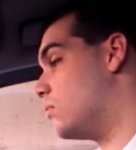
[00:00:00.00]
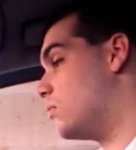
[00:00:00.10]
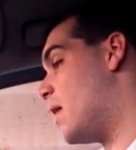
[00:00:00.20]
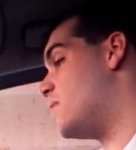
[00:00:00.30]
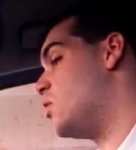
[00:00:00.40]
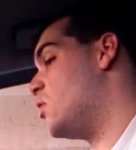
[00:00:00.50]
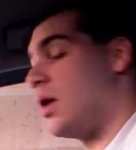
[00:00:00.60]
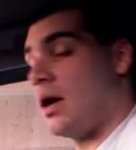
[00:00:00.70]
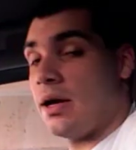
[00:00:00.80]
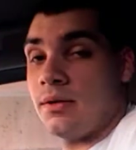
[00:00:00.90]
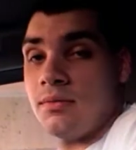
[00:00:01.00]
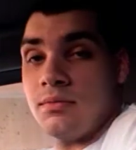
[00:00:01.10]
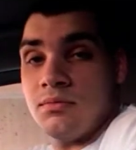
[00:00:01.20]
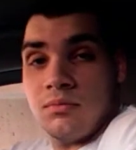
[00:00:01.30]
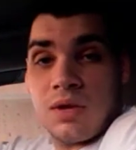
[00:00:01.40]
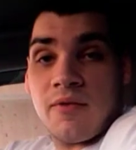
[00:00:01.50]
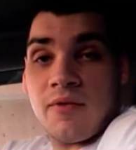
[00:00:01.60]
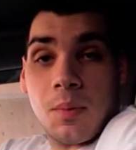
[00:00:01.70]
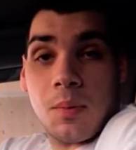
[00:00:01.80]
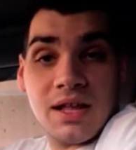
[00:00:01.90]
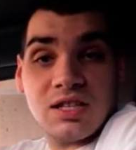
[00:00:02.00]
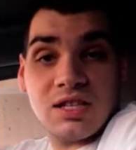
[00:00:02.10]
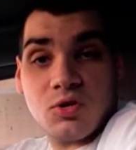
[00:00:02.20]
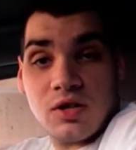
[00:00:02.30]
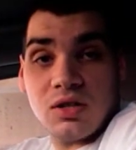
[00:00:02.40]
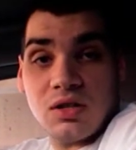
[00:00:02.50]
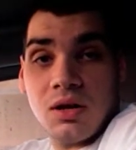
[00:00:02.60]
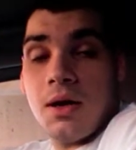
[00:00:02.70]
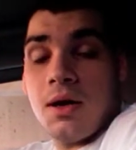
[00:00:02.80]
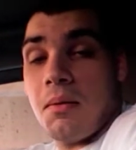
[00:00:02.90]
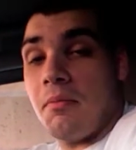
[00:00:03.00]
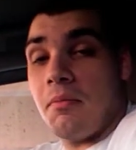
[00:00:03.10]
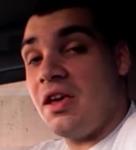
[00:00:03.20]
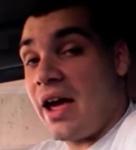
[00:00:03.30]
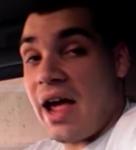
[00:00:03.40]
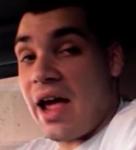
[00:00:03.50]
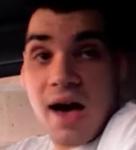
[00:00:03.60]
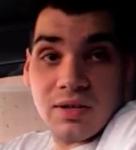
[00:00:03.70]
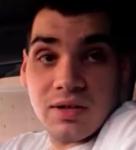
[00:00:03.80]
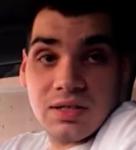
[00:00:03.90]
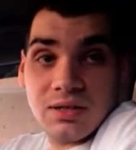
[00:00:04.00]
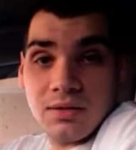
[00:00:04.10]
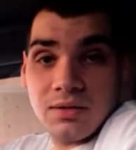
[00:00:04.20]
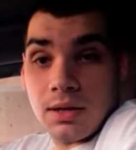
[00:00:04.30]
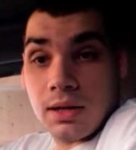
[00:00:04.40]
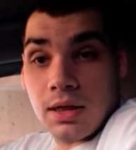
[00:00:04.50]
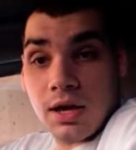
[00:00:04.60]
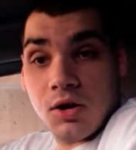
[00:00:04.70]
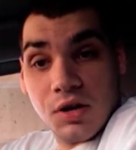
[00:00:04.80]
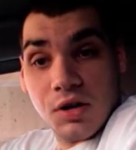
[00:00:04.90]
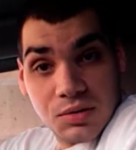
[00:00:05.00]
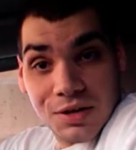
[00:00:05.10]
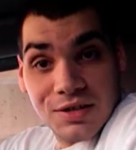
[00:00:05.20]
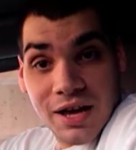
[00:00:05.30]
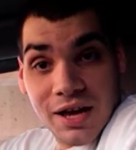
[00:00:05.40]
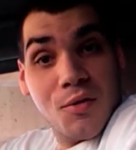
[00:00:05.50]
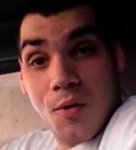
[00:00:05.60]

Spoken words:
Have you Ever been in that situation? Me, I haven't. Thank goodness, because I don't